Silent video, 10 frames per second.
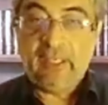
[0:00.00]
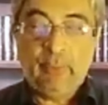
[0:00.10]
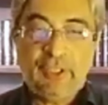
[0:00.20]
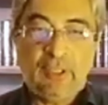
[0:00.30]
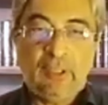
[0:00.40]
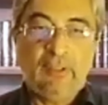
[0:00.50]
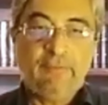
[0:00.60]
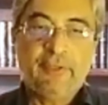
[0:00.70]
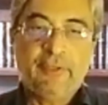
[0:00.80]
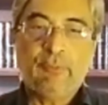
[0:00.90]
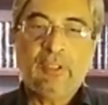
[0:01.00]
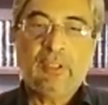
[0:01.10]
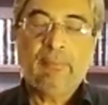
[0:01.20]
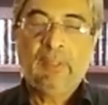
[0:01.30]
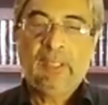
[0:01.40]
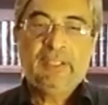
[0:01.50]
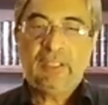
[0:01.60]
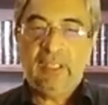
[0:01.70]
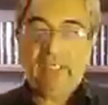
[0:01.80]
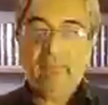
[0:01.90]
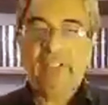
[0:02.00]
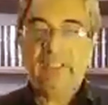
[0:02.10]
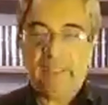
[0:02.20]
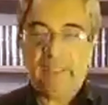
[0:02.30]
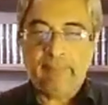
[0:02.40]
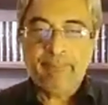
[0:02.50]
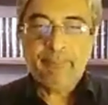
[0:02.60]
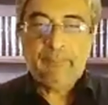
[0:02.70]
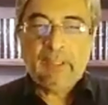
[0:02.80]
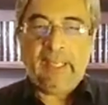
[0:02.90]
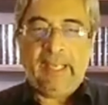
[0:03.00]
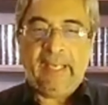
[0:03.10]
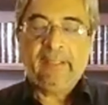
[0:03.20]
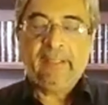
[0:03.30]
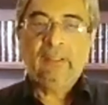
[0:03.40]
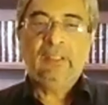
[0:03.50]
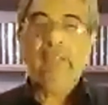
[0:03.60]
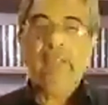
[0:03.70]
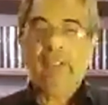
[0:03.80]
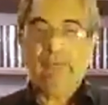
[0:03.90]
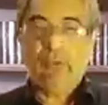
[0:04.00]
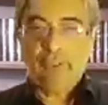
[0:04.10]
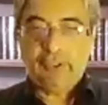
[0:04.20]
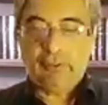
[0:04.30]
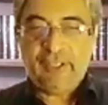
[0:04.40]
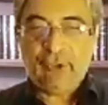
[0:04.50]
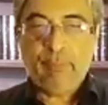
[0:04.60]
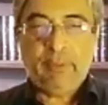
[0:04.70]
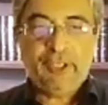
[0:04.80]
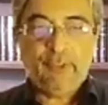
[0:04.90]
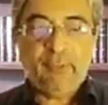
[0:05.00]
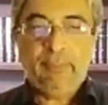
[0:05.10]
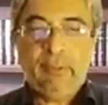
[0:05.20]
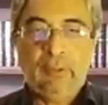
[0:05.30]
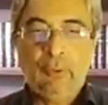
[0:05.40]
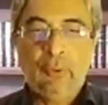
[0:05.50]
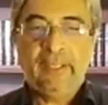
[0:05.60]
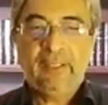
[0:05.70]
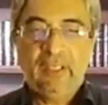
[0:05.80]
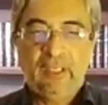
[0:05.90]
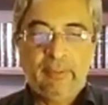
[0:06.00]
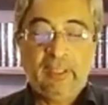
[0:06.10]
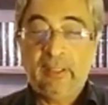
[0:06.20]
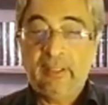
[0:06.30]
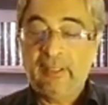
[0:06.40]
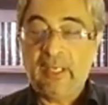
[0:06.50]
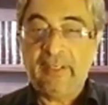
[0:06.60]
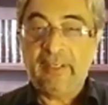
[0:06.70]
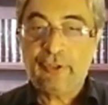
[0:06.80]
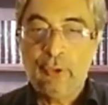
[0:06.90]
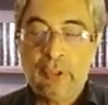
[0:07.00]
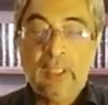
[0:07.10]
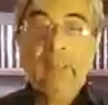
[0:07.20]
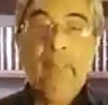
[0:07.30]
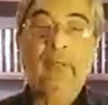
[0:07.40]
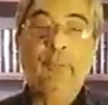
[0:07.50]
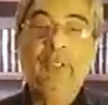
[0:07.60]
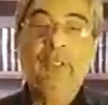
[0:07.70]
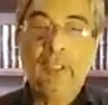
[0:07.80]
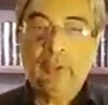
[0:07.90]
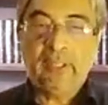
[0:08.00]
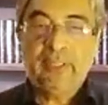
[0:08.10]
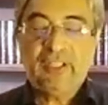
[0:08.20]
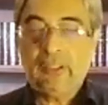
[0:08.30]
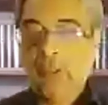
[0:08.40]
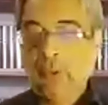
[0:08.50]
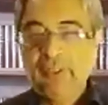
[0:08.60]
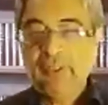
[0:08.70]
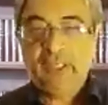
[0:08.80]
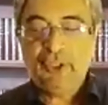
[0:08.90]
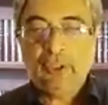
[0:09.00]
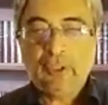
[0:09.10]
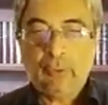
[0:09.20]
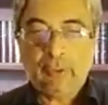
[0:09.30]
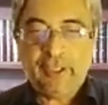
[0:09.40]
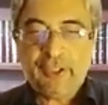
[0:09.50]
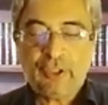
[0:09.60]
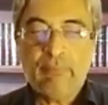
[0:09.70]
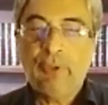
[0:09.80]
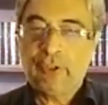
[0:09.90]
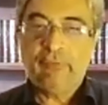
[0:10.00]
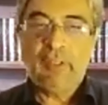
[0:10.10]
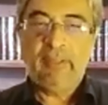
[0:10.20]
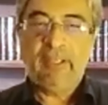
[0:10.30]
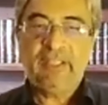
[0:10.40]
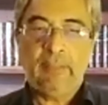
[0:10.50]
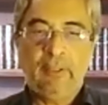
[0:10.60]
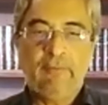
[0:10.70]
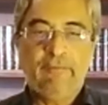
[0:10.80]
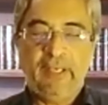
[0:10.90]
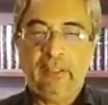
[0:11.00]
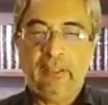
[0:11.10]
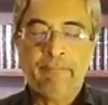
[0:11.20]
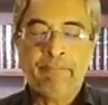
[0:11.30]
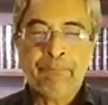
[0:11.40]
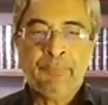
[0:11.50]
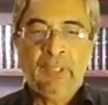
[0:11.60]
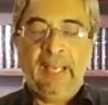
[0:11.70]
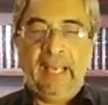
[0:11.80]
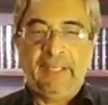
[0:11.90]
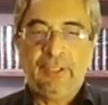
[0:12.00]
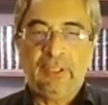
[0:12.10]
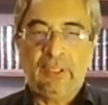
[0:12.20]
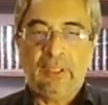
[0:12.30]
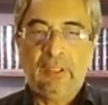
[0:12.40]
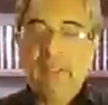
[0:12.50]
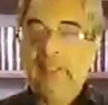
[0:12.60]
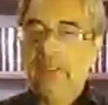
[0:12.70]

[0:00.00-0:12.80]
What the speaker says: in which the first Muslim state was set up, and he was authorized to punish people who had deliberately denied the truth. But we know that his own nation, the Quraysh, most of them accepted faith. And of